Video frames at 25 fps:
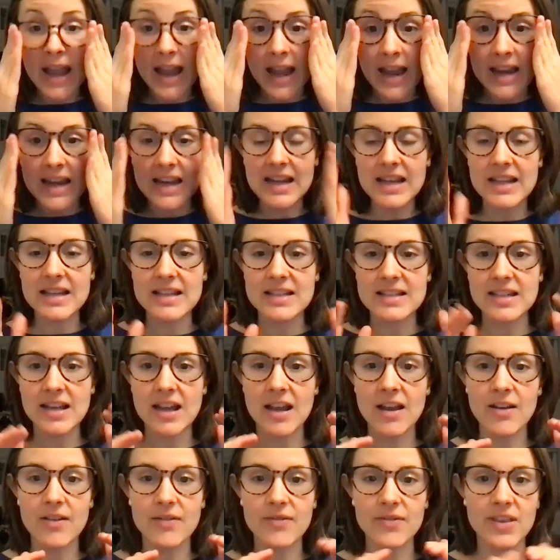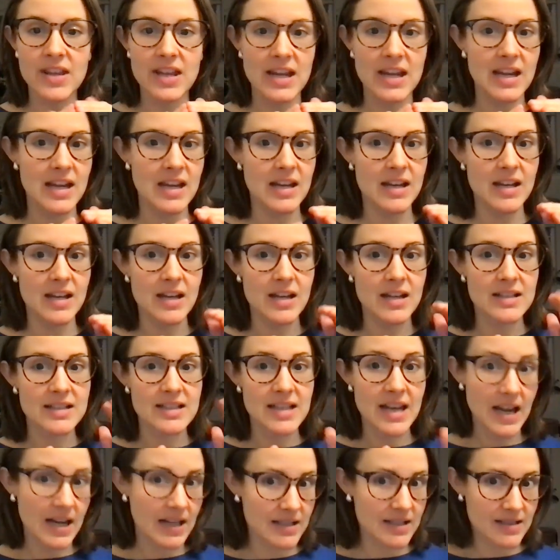and of the
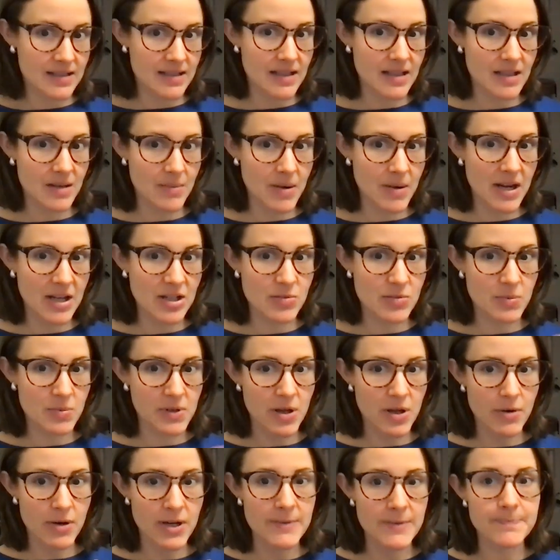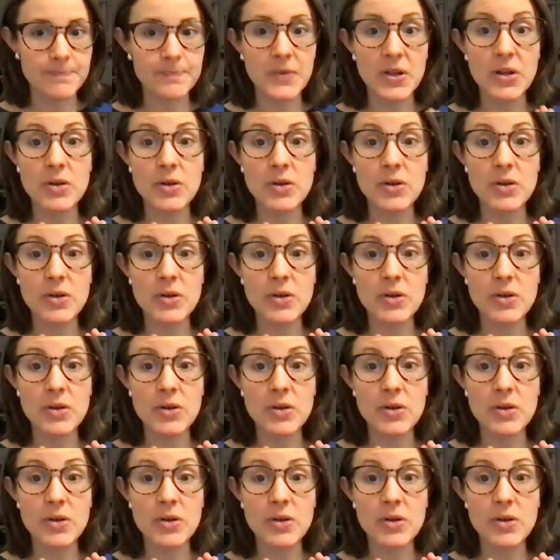text in the page below it.